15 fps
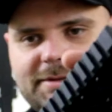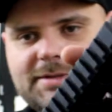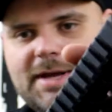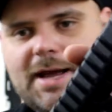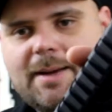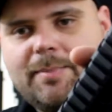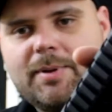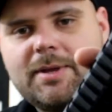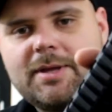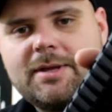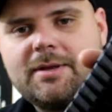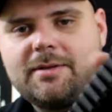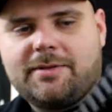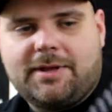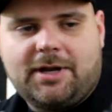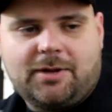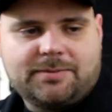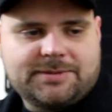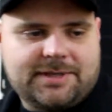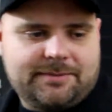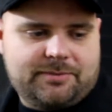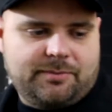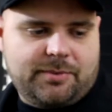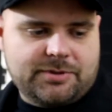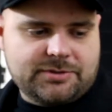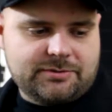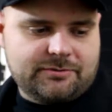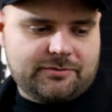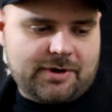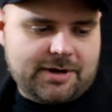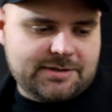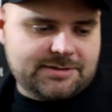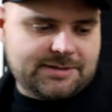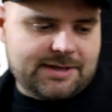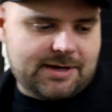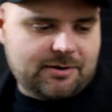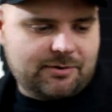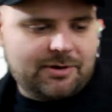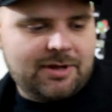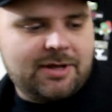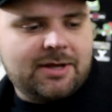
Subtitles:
the top that helps keep the muzzle rise down.